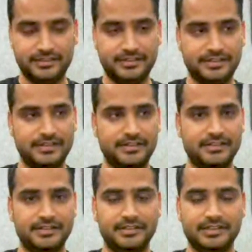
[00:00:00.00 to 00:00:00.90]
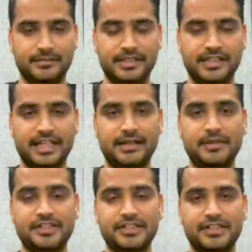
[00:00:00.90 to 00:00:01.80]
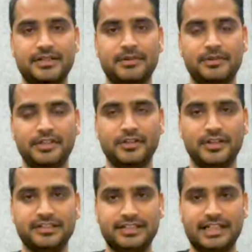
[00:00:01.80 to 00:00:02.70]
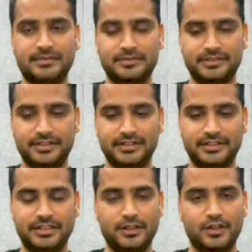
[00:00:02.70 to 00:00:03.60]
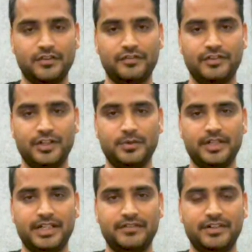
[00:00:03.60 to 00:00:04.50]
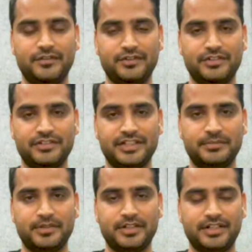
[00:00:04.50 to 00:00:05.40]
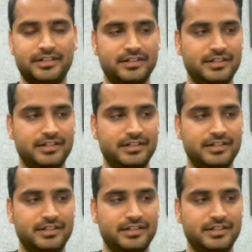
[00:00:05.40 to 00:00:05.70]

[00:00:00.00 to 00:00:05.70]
I mean, like I mentioned about the noise labs, a lot of innovative and futuristic product.